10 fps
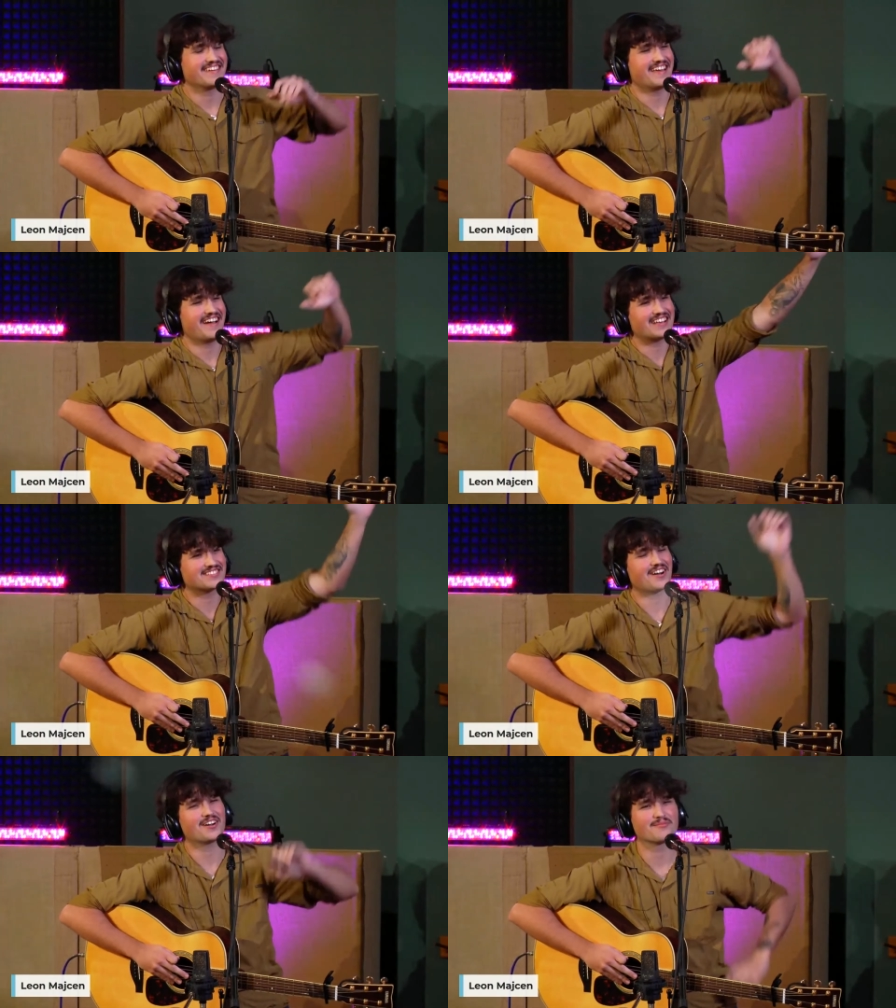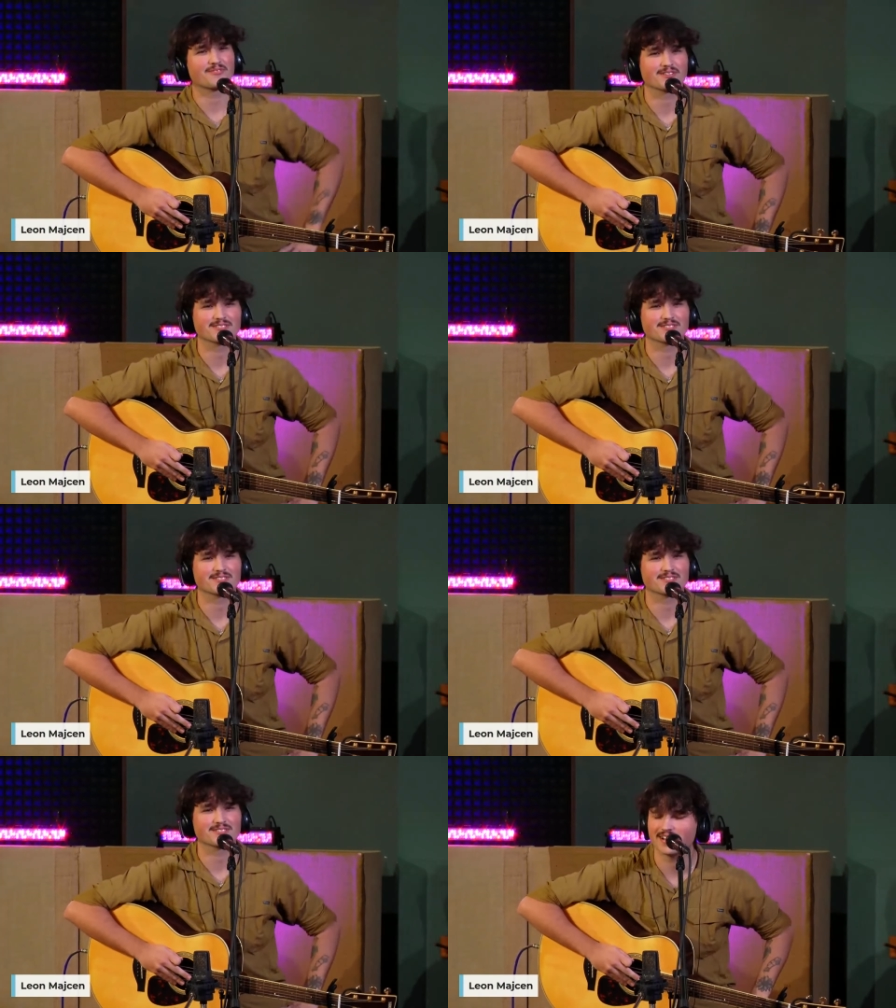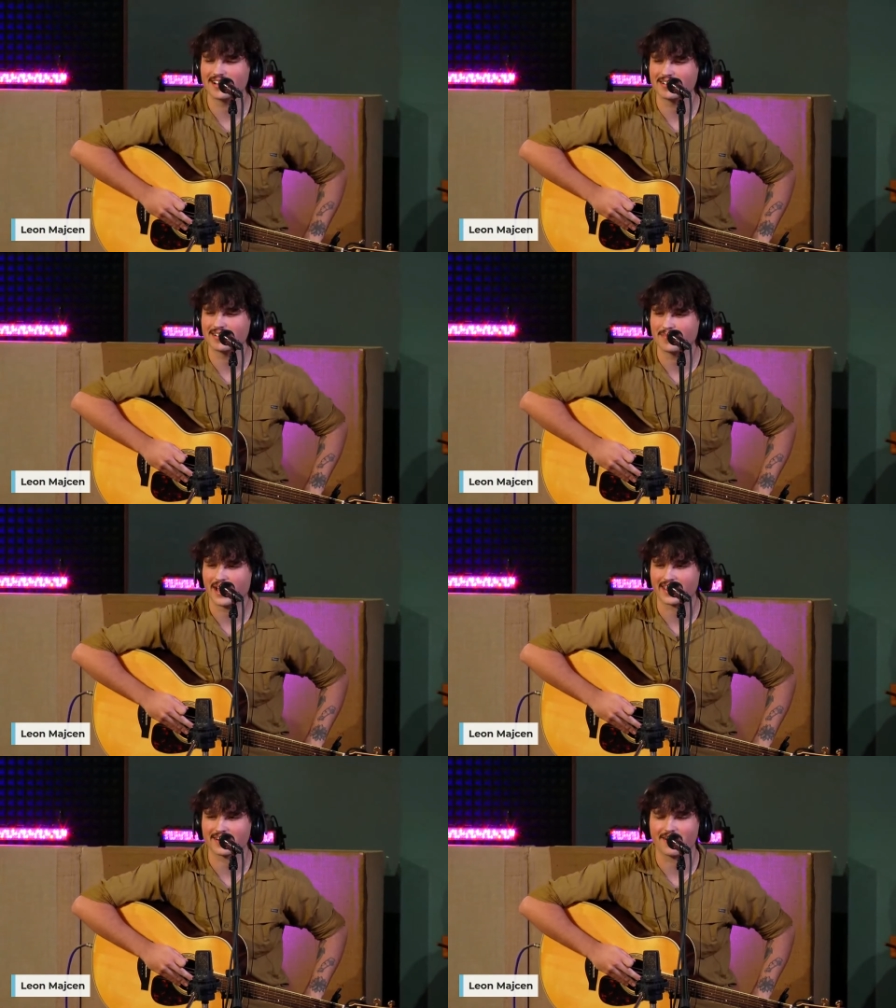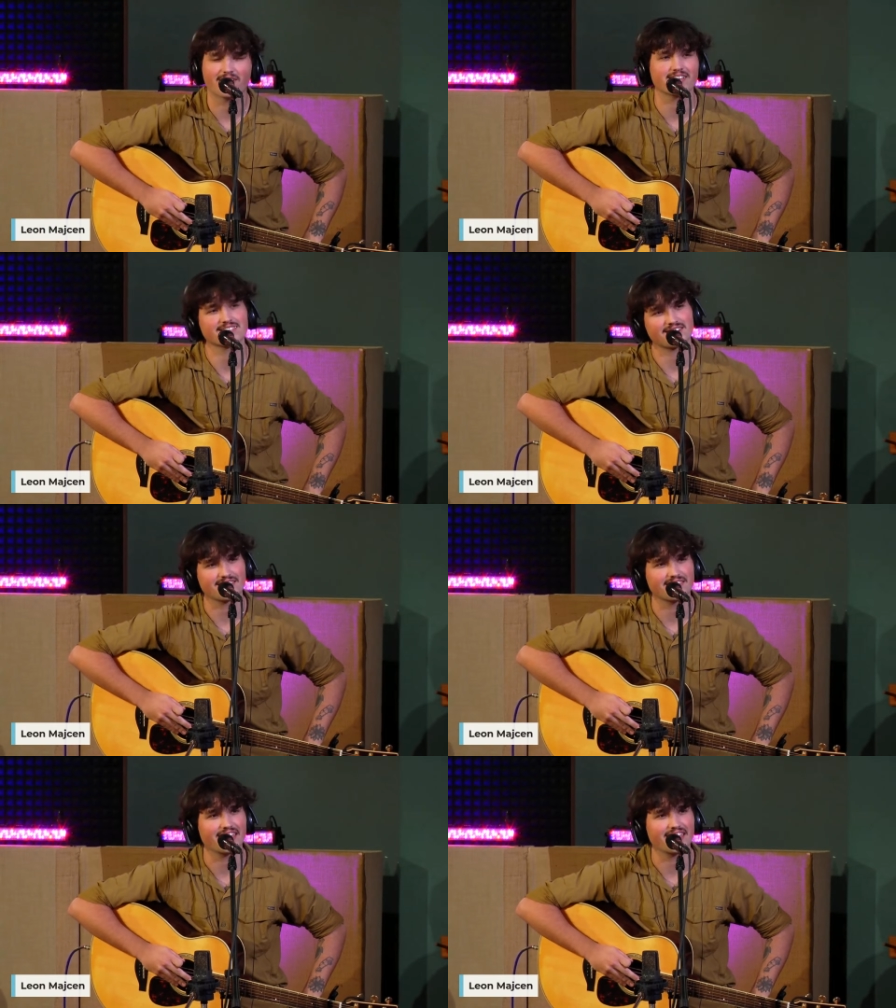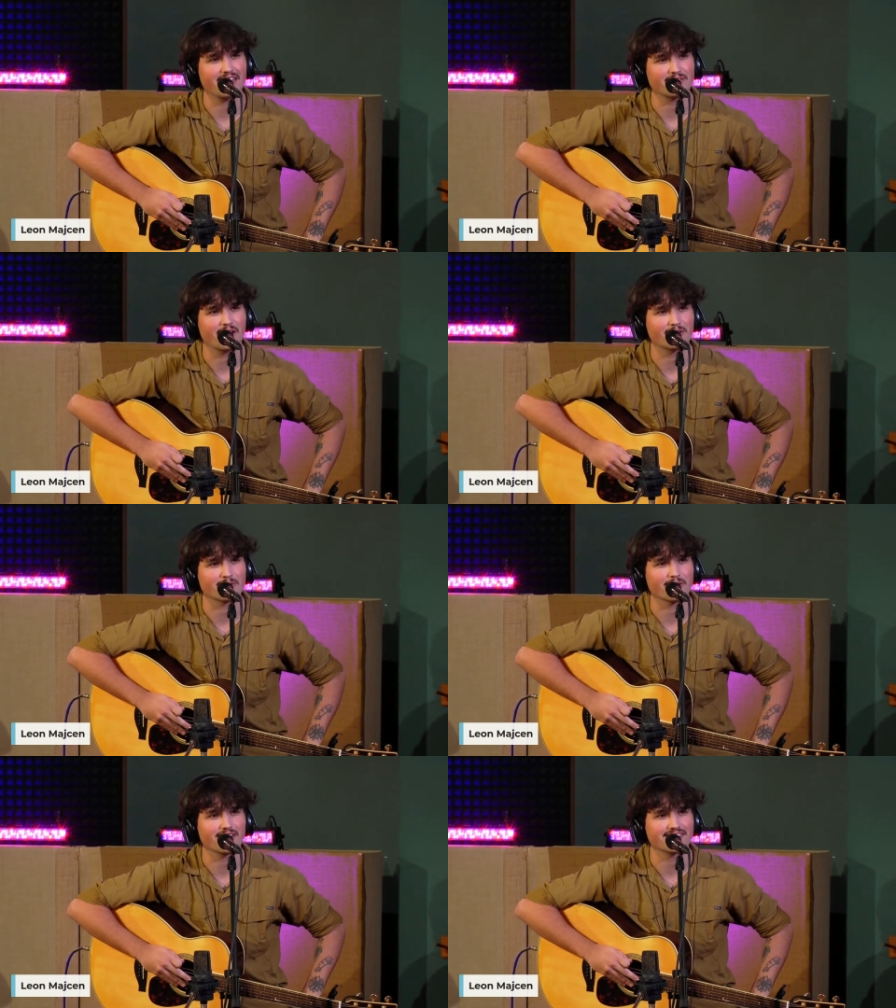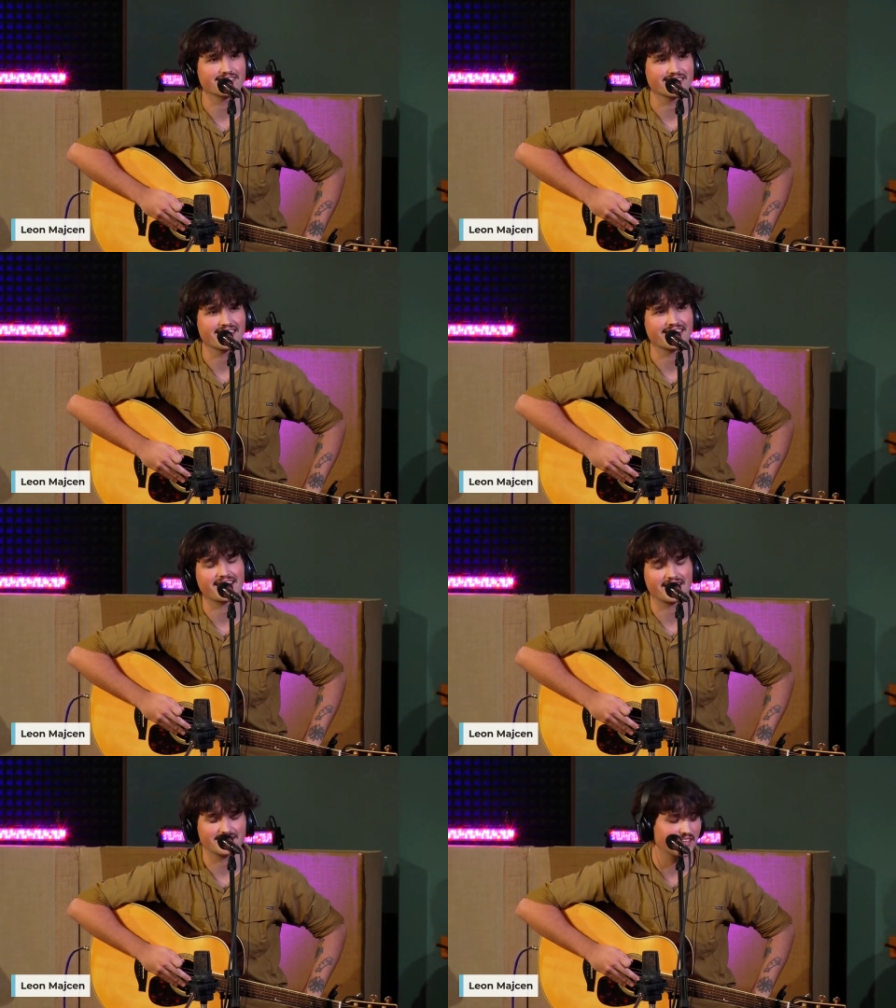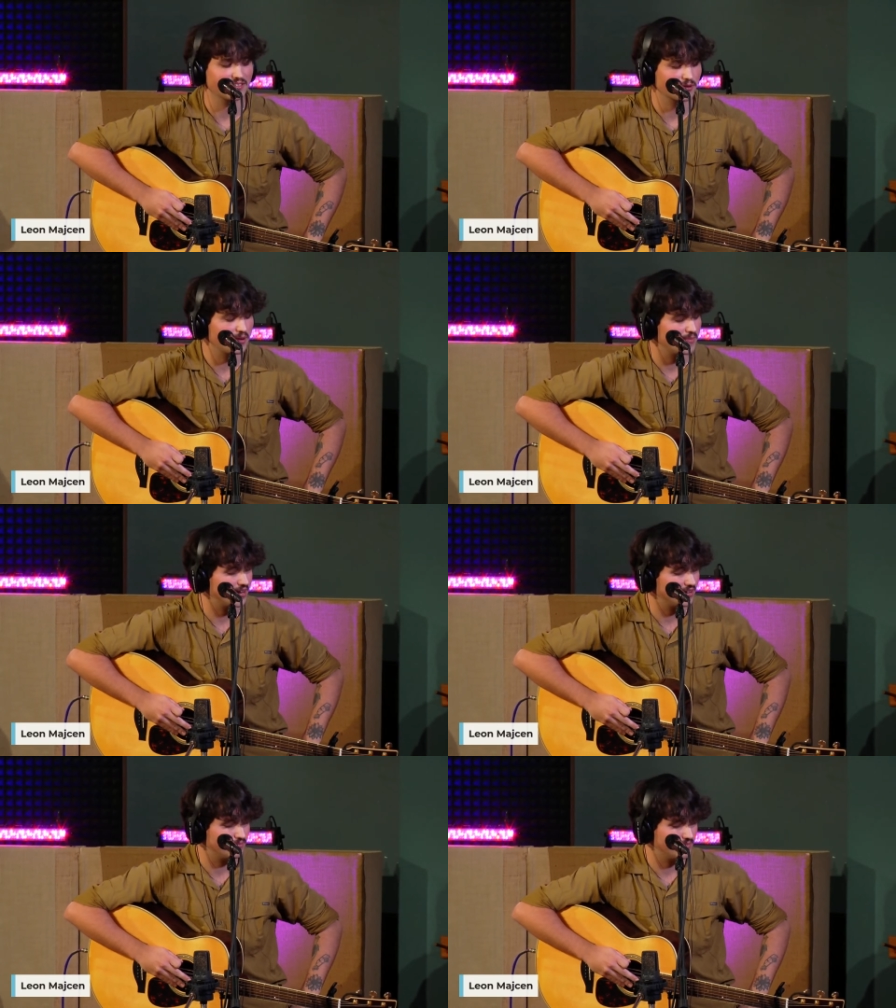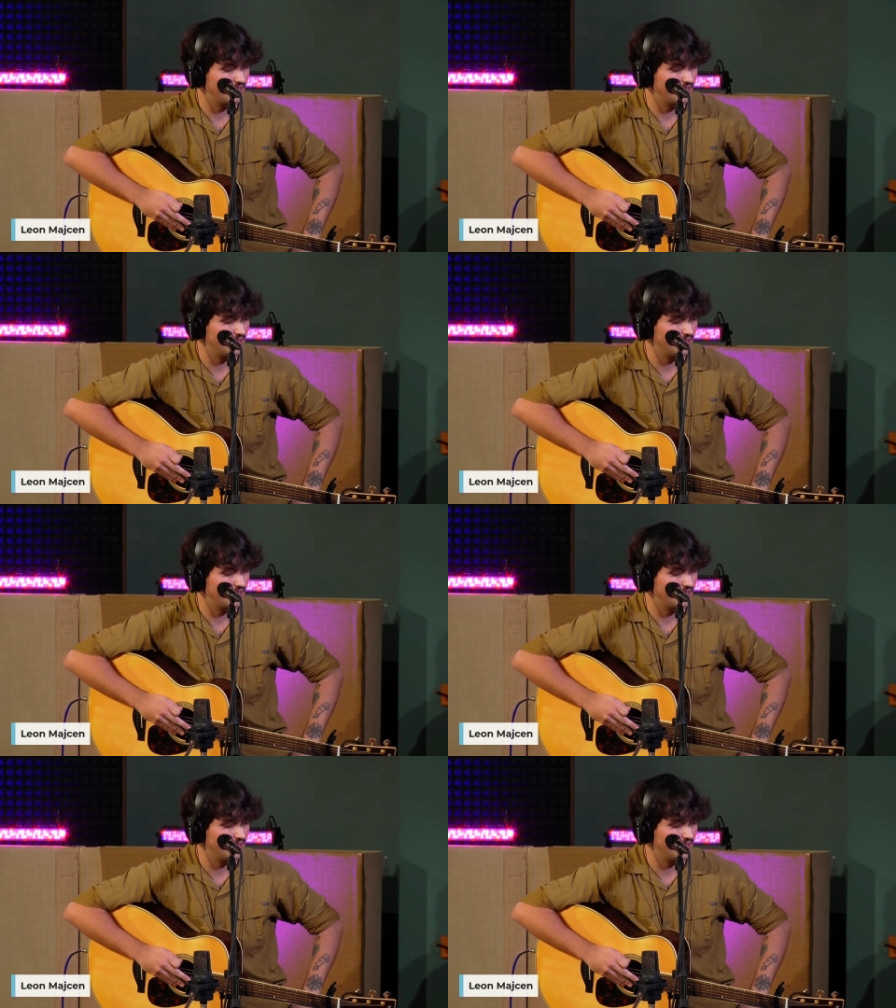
Now, I saw him first time back in August on the Evan Honer run, and that's where I met him.